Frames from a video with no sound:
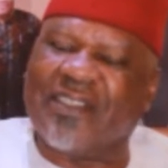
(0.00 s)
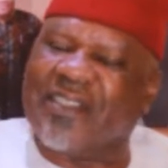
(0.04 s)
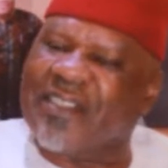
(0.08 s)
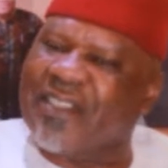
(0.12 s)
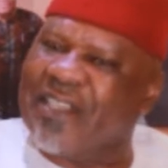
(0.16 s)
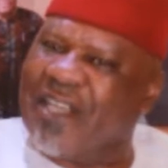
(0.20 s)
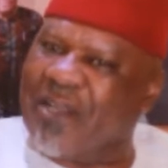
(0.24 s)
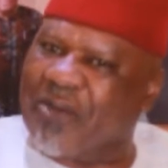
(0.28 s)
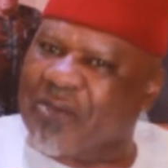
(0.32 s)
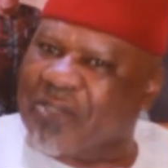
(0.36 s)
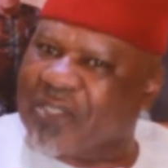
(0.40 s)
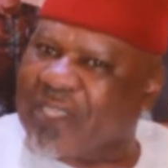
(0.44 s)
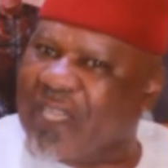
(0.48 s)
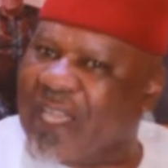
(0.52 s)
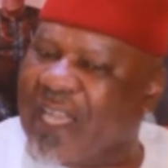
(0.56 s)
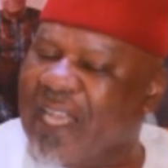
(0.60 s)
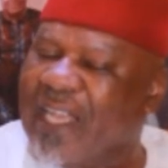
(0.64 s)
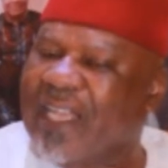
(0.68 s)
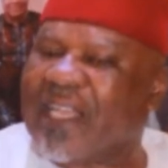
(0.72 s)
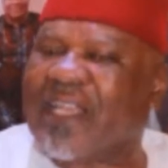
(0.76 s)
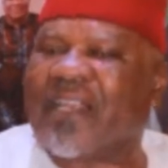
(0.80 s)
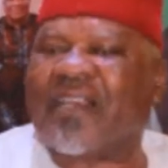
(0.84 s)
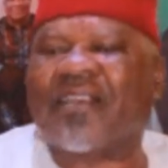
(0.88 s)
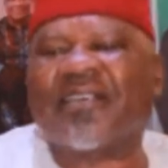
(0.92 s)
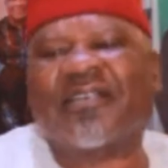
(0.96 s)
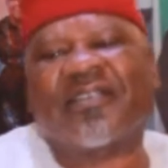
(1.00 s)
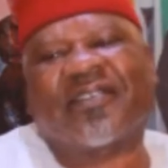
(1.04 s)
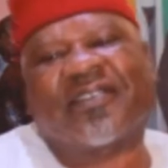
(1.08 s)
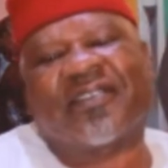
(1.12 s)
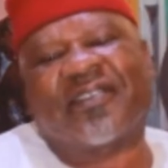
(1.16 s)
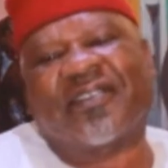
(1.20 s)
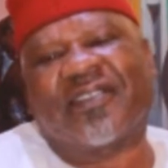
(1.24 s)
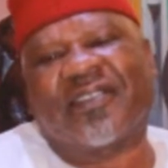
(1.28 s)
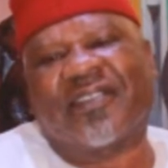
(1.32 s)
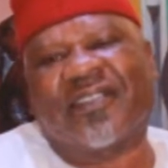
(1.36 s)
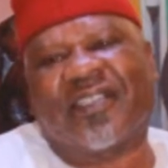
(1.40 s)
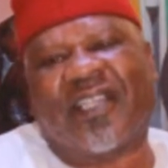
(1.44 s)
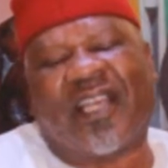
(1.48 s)
That was how
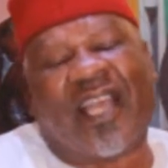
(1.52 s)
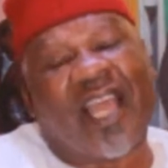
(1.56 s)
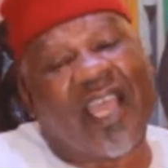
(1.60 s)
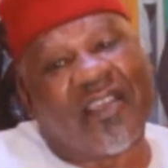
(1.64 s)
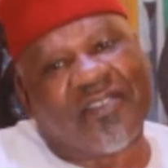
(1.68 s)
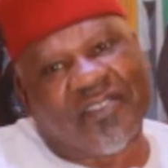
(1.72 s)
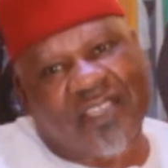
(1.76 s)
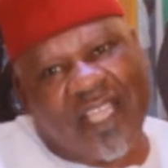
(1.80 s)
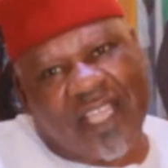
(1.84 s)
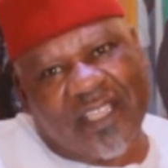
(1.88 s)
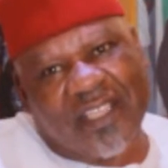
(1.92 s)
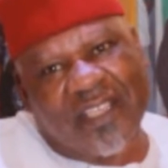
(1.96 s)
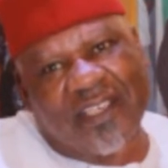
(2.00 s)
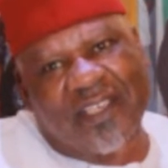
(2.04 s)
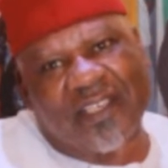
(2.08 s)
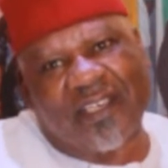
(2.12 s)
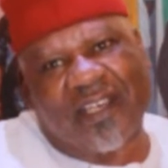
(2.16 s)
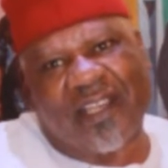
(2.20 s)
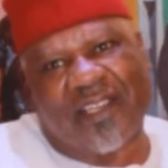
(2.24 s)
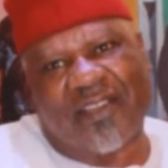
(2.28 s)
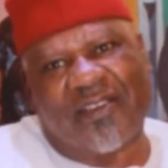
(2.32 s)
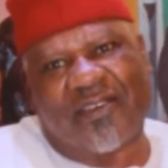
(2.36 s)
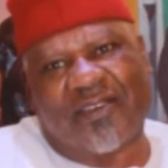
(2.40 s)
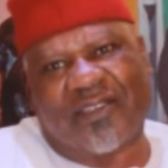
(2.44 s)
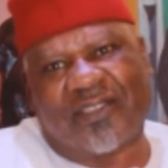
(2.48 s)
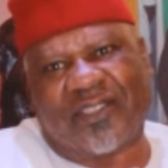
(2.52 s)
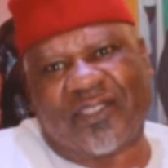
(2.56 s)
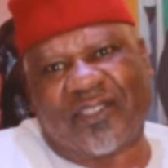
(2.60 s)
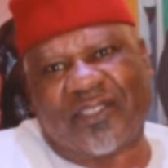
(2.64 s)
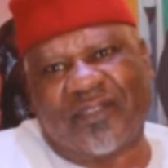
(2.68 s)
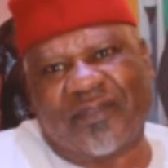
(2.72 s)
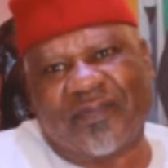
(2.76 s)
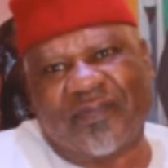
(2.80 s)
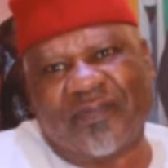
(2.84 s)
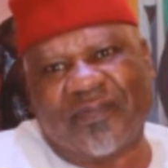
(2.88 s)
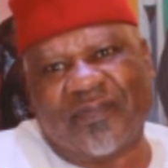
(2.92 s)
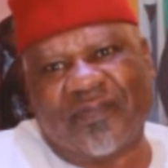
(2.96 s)
the life started in Lagos.